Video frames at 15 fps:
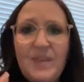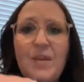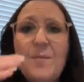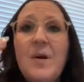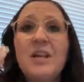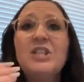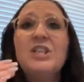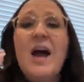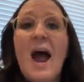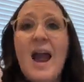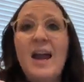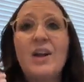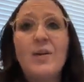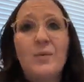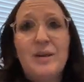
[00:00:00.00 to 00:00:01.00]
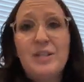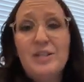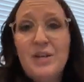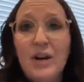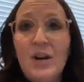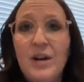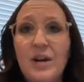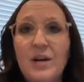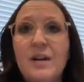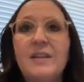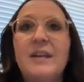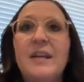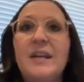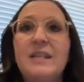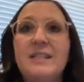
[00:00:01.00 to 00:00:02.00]
much higher return
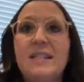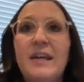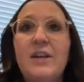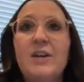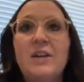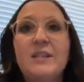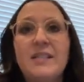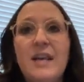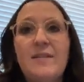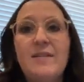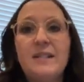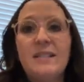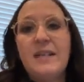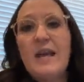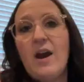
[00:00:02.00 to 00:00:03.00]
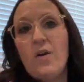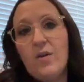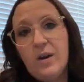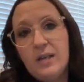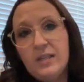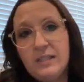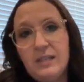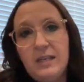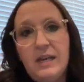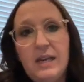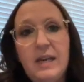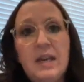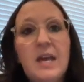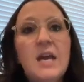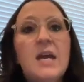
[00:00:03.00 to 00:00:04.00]
than a standard savings account or a
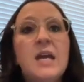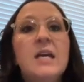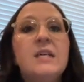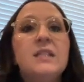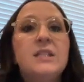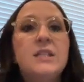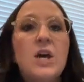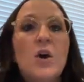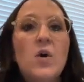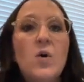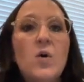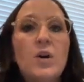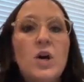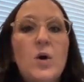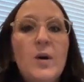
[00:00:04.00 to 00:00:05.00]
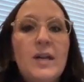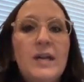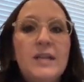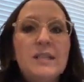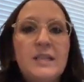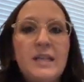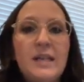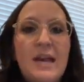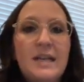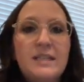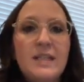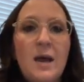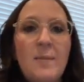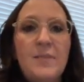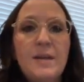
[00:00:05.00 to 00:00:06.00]
CD. So, going into the
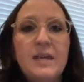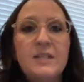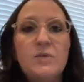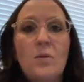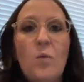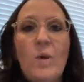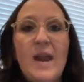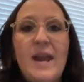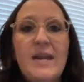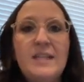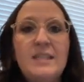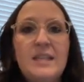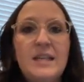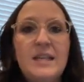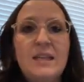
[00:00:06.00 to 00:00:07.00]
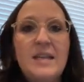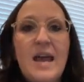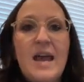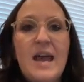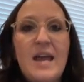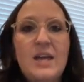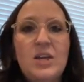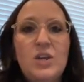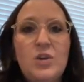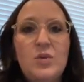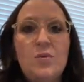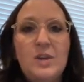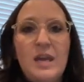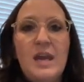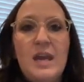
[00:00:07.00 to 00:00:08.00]
next topic is ways that
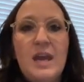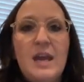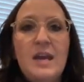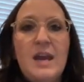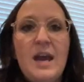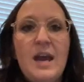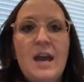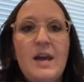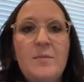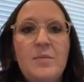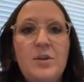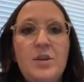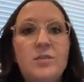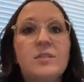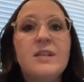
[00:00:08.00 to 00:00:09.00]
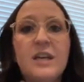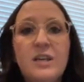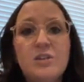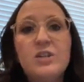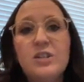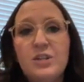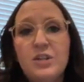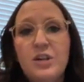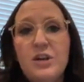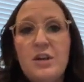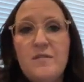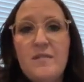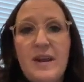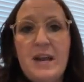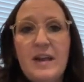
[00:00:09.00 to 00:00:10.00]
you can use interest to your
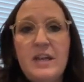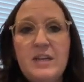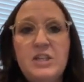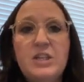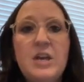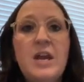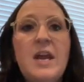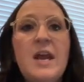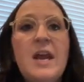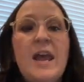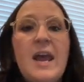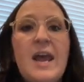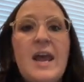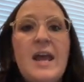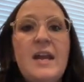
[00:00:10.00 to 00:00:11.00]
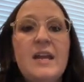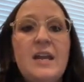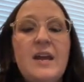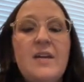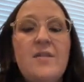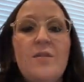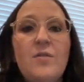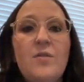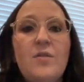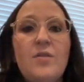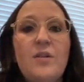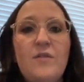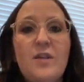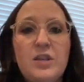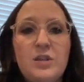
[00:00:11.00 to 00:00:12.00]
advantage. And
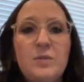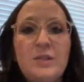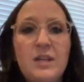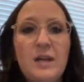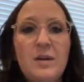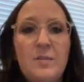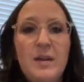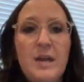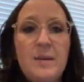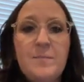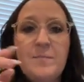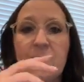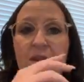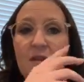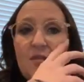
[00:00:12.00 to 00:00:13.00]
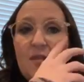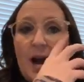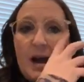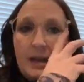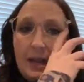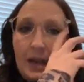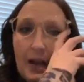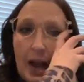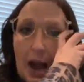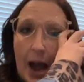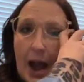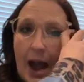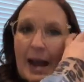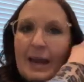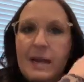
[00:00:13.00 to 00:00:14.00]
the first one's going to be find like a
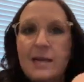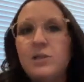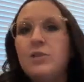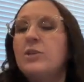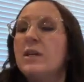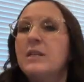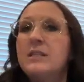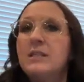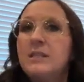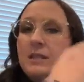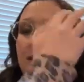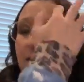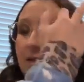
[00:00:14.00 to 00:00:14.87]
high interest